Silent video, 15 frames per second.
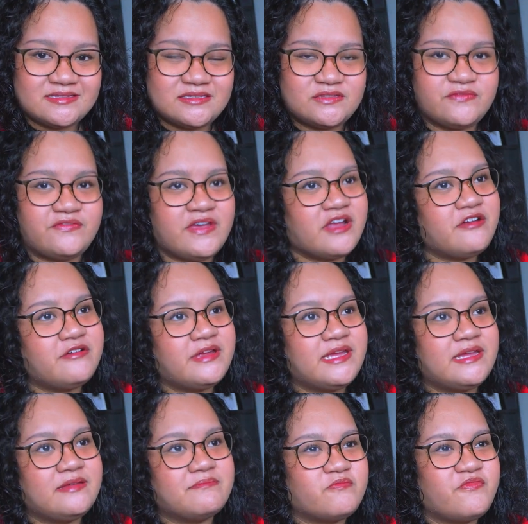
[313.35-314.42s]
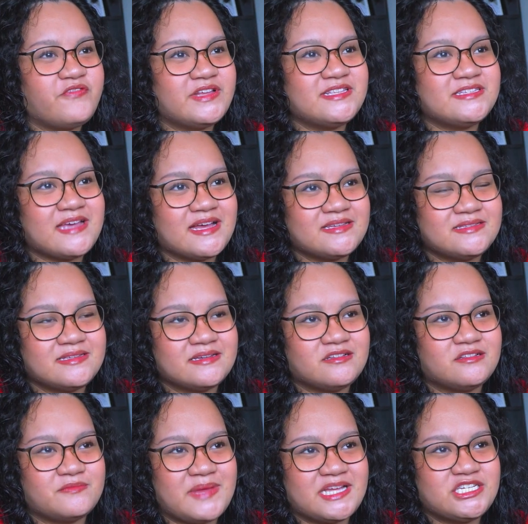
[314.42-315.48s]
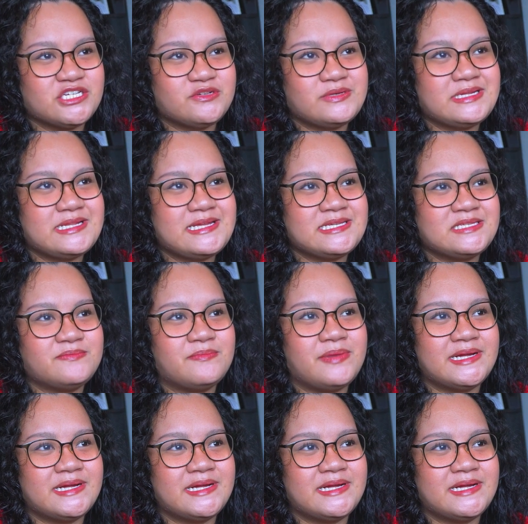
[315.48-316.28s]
It's very fantastical, magic realist,